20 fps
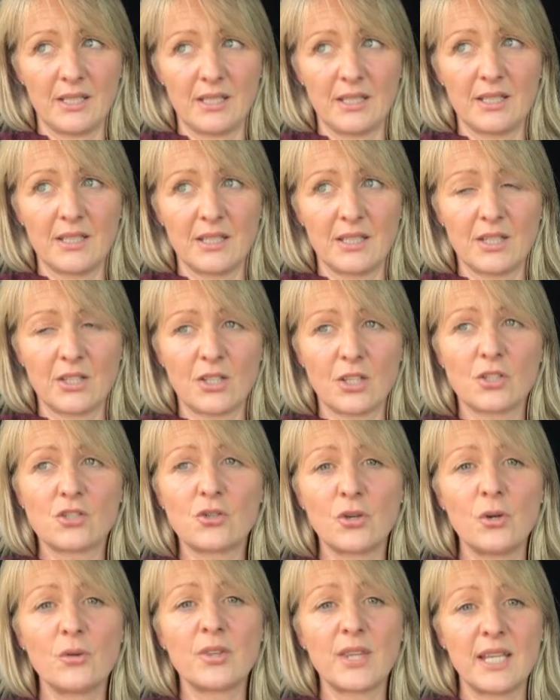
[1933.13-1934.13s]
the
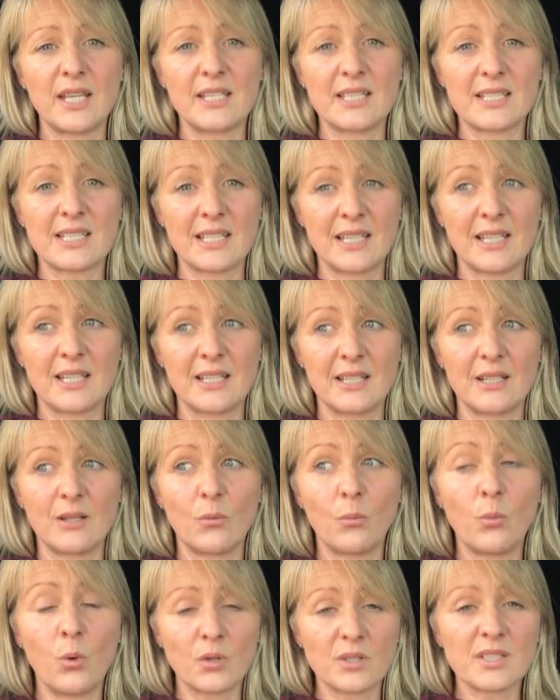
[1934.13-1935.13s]
truth is that
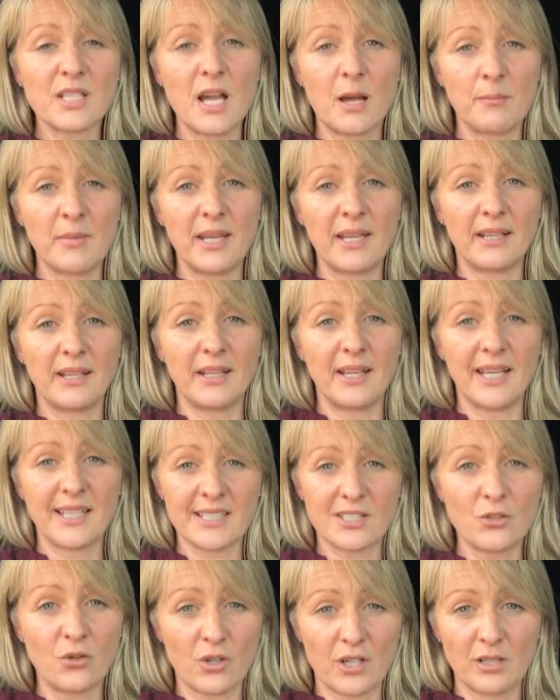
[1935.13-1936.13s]
what's coming is
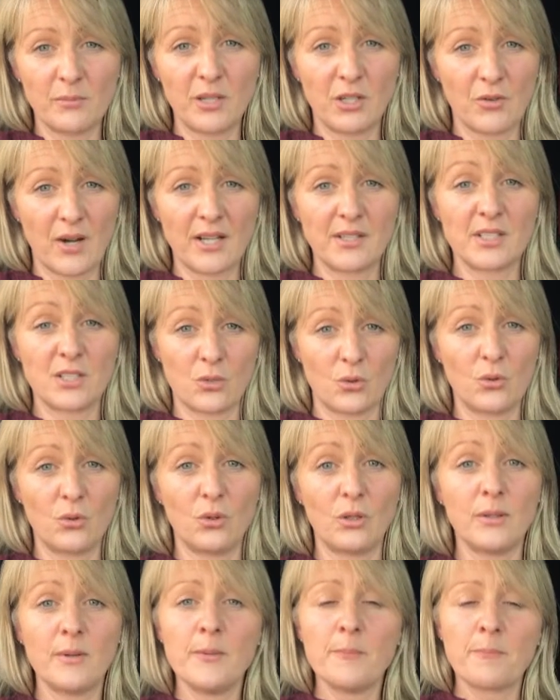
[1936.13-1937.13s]
not going to be grand at all.